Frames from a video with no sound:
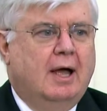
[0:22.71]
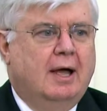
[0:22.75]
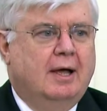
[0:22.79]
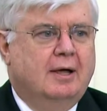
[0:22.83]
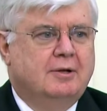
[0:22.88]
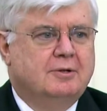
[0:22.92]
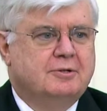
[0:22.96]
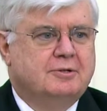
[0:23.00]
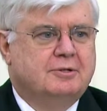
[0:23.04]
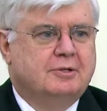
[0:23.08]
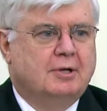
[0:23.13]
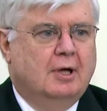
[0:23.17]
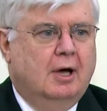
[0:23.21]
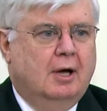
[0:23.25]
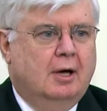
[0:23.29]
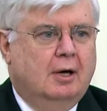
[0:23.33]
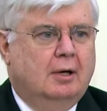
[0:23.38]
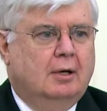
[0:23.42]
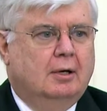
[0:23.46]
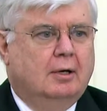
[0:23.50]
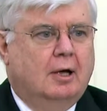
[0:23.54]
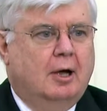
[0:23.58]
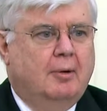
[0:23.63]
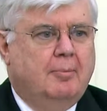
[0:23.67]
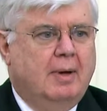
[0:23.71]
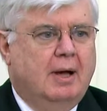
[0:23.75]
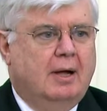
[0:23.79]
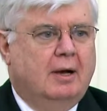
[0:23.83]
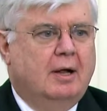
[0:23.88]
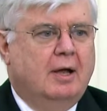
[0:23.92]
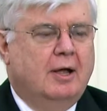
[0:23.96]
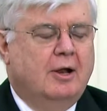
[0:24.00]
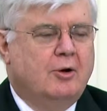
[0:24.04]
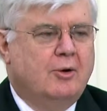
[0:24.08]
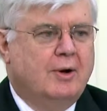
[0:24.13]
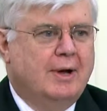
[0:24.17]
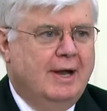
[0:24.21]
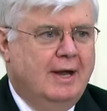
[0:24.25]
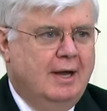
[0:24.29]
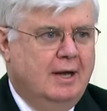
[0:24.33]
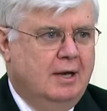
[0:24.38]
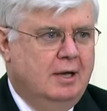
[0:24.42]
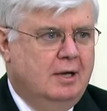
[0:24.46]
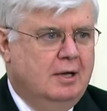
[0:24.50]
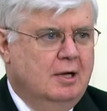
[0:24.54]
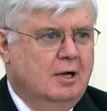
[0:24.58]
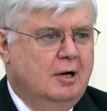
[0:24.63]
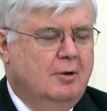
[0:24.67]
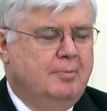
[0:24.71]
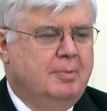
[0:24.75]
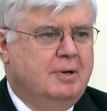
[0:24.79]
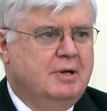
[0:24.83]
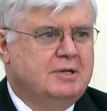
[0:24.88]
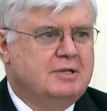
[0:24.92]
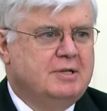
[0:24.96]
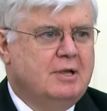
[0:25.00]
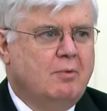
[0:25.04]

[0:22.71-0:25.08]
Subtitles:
has about 180 companies.